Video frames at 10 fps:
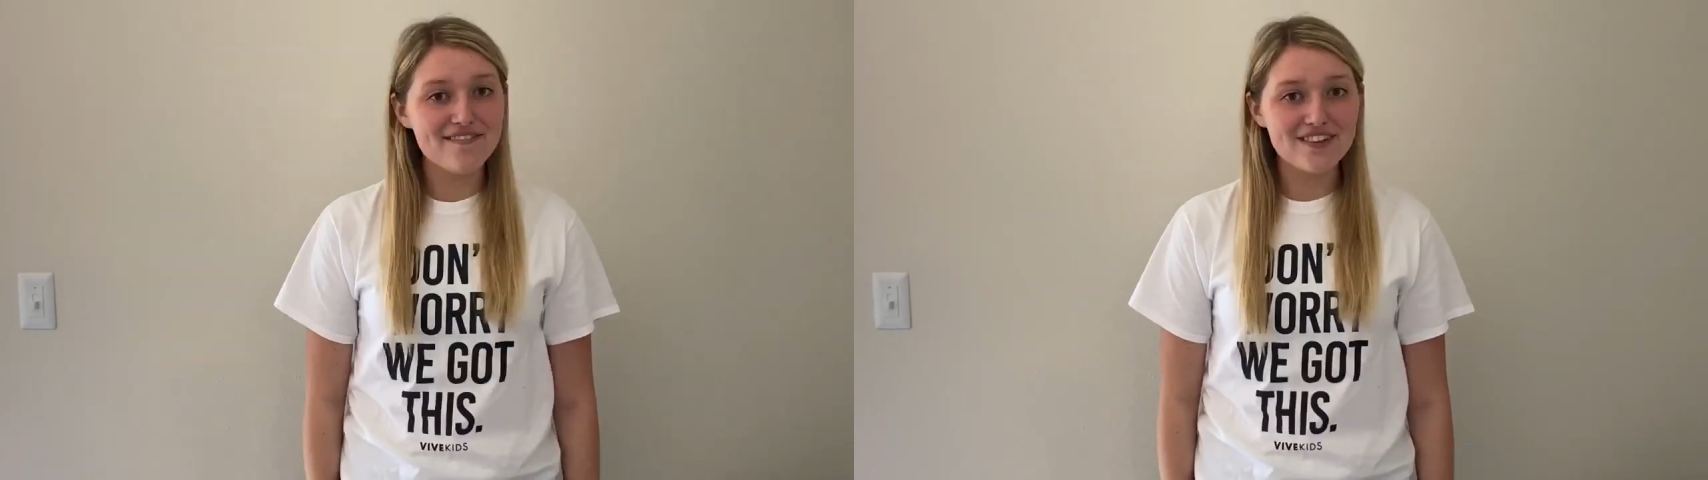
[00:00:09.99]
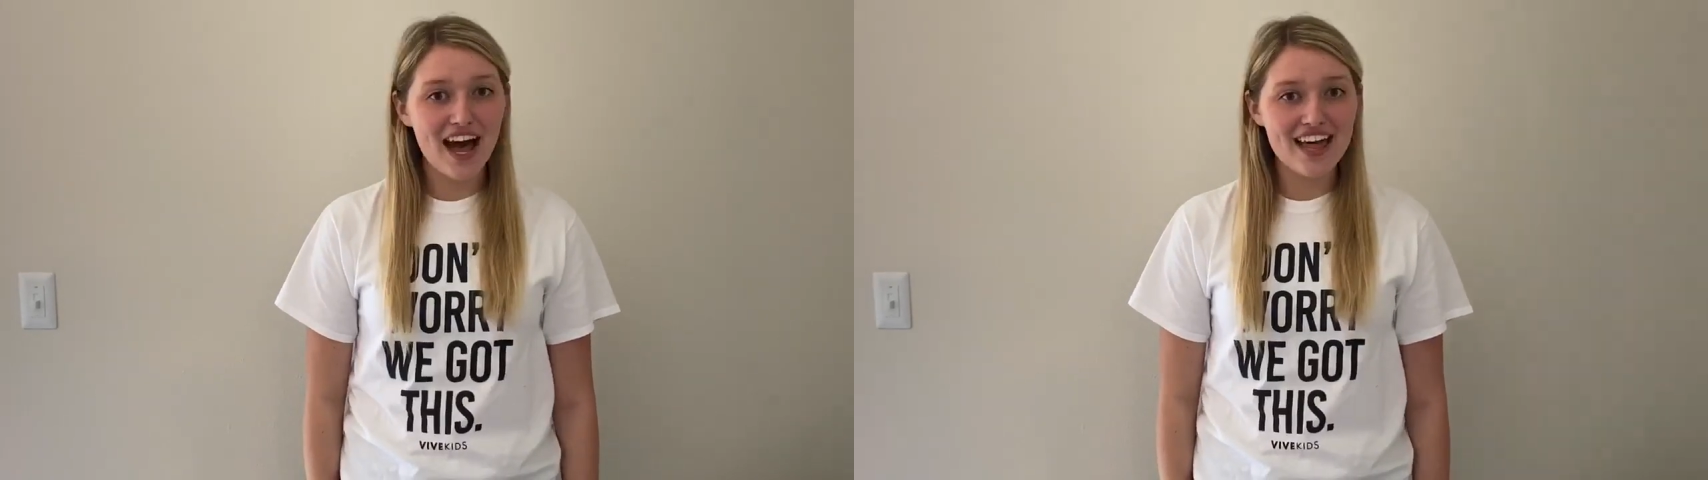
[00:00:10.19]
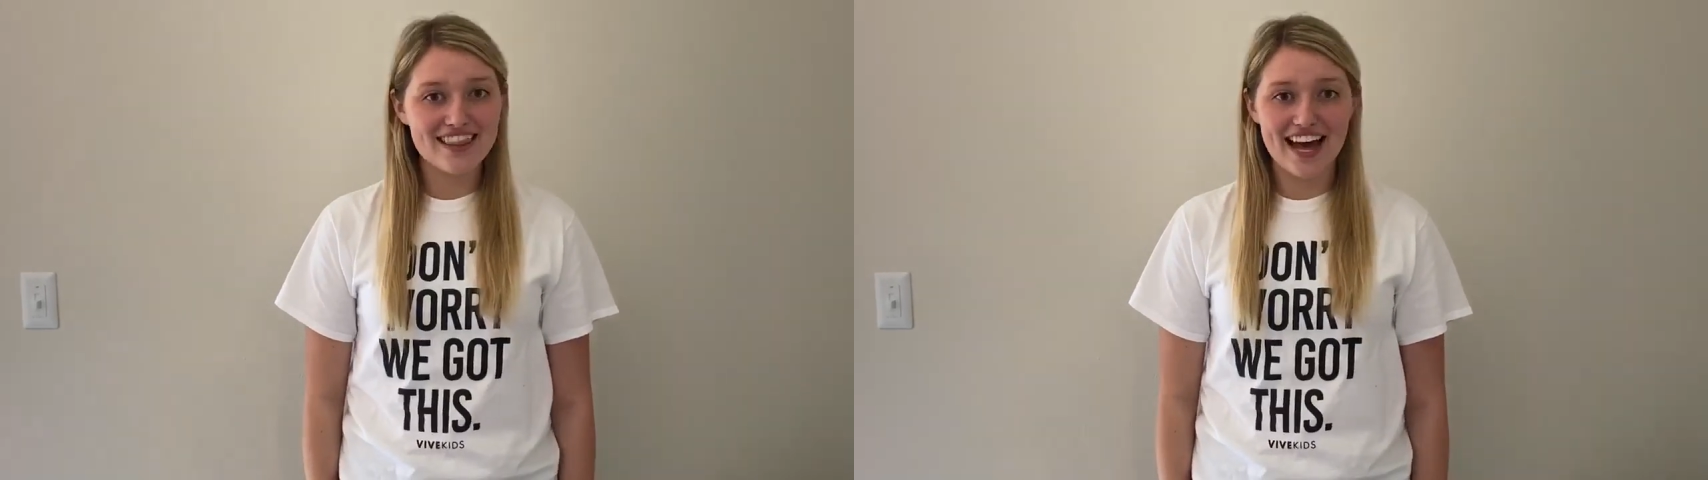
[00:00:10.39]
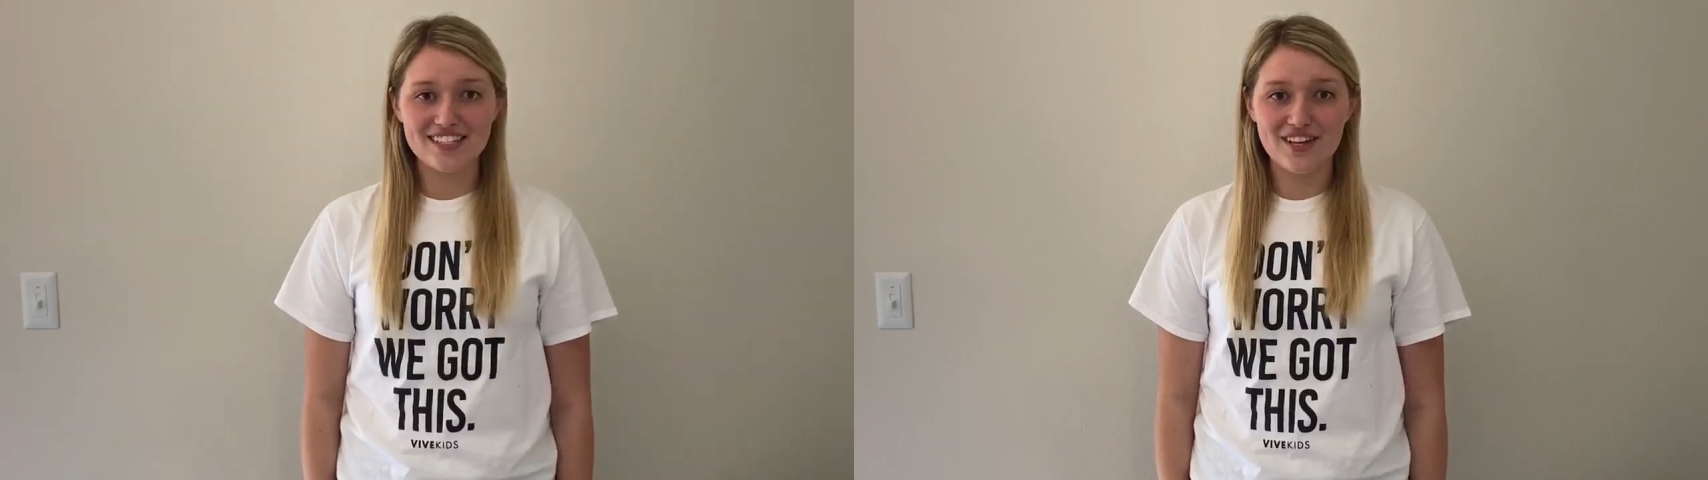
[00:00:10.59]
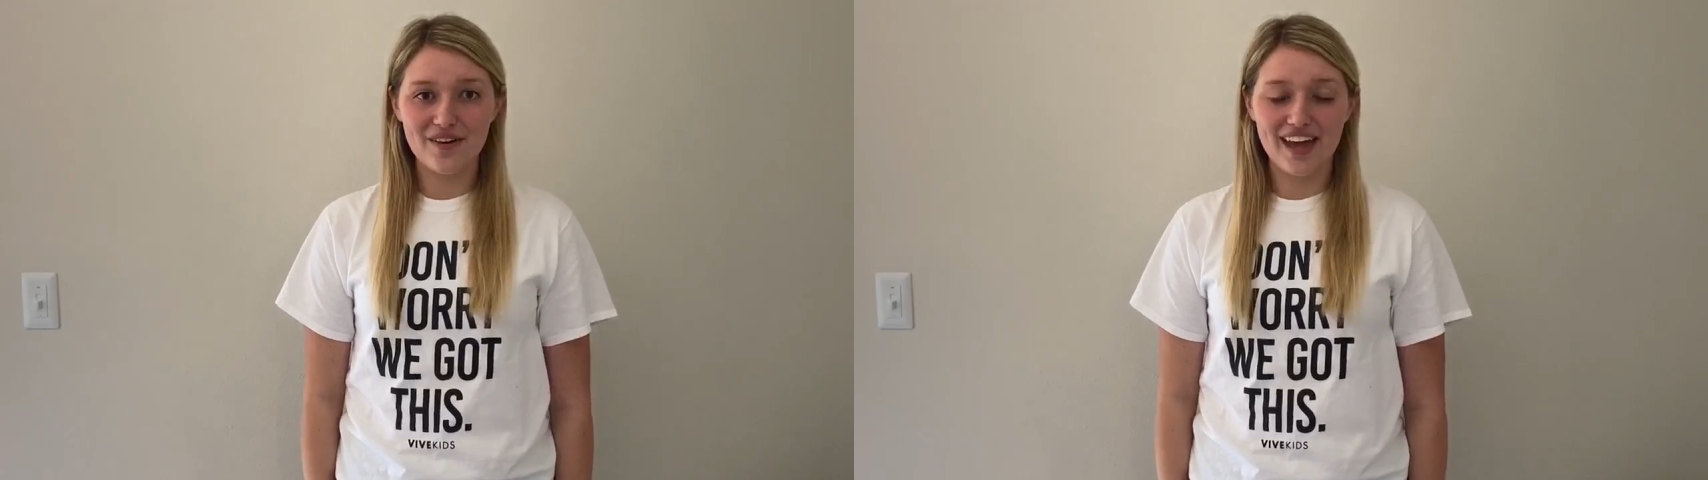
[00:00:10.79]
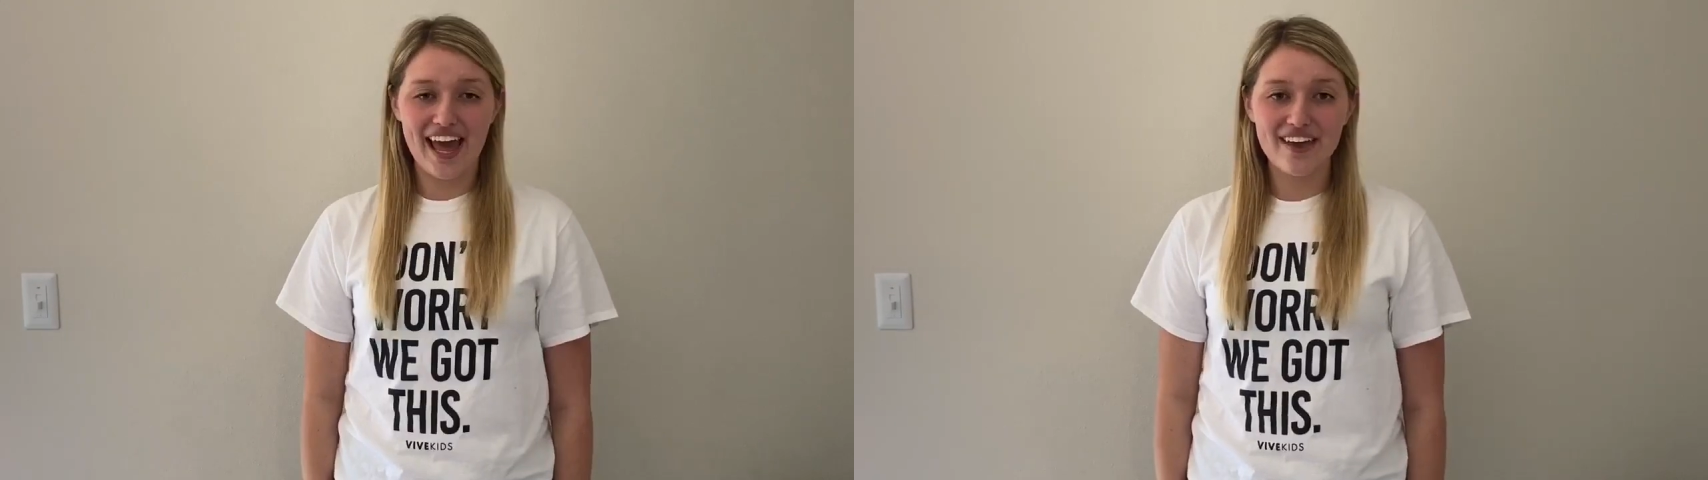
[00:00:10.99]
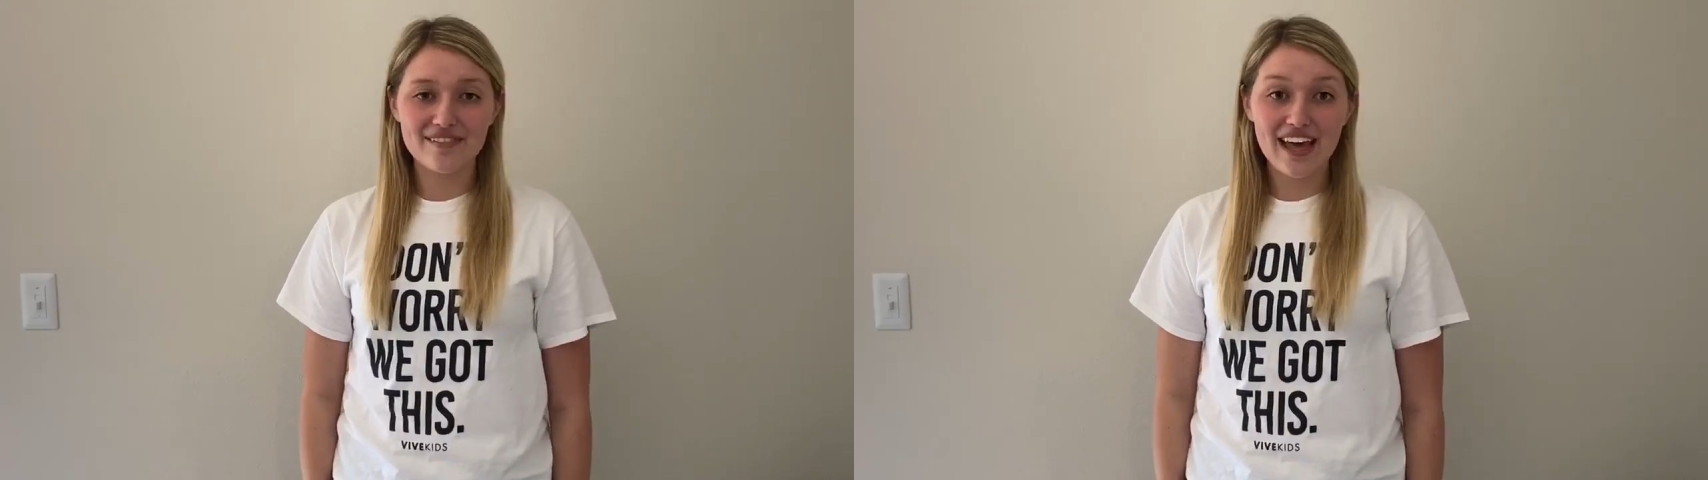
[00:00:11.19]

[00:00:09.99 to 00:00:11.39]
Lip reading: not, that's okay.